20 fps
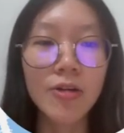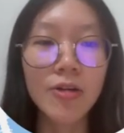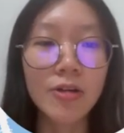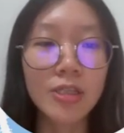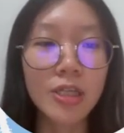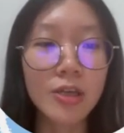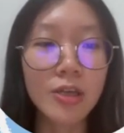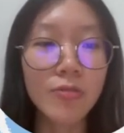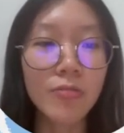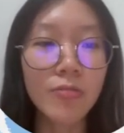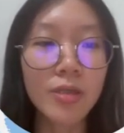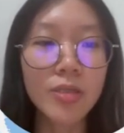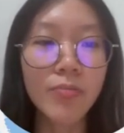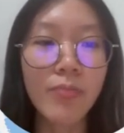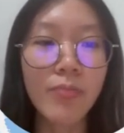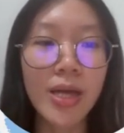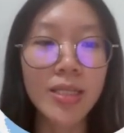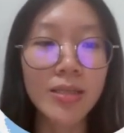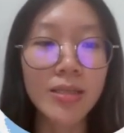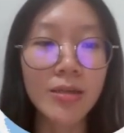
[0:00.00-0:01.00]
continuous
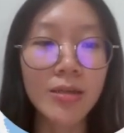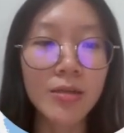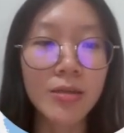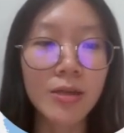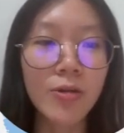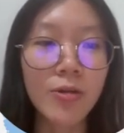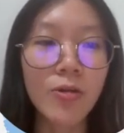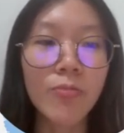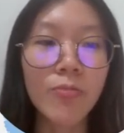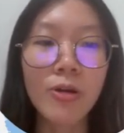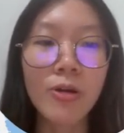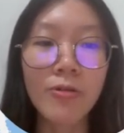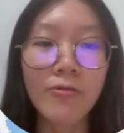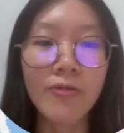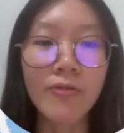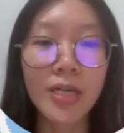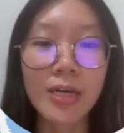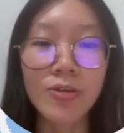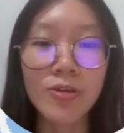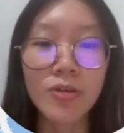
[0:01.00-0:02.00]
methanol
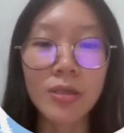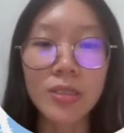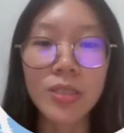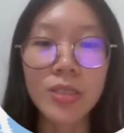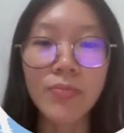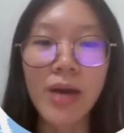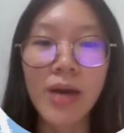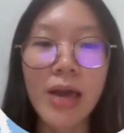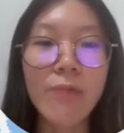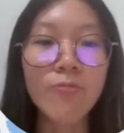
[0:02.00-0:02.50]
purifications by